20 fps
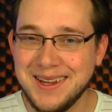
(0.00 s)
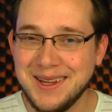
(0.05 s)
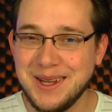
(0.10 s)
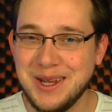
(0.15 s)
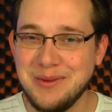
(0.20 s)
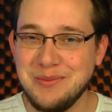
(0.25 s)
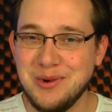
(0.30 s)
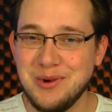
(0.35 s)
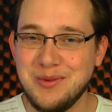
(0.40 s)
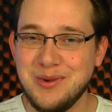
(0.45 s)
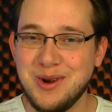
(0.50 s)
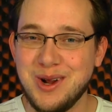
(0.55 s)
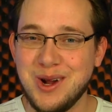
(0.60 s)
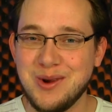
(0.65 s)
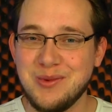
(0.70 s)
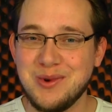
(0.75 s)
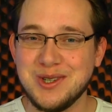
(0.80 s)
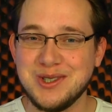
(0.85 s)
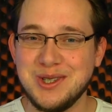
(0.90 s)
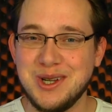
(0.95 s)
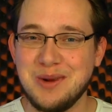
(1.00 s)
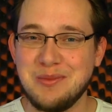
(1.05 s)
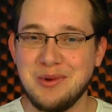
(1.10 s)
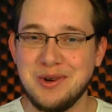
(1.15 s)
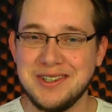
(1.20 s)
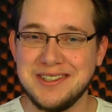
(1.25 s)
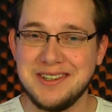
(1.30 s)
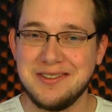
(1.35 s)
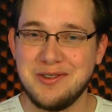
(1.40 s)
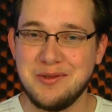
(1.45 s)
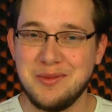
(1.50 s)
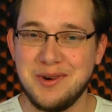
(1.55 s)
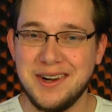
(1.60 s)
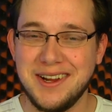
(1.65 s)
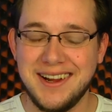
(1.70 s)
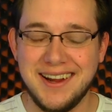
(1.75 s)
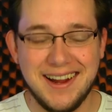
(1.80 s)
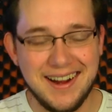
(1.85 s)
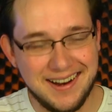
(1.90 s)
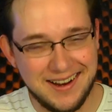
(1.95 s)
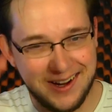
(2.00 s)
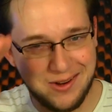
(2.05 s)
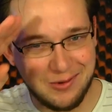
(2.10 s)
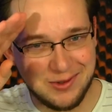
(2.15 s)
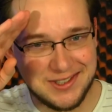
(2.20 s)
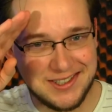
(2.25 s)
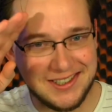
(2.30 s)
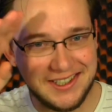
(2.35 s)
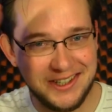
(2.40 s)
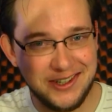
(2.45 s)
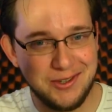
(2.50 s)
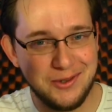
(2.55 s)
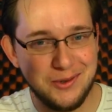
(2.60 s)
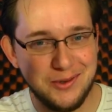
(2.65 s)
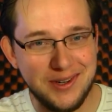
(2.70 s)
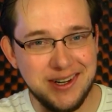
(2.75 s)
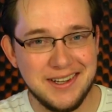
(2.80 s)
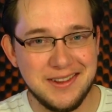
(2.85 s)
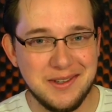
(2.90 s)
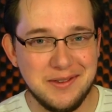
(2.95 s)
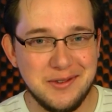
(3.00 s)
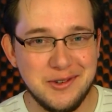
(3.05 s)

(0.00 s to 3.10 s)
Keep moving onwards and upwards everybody and I will see you in the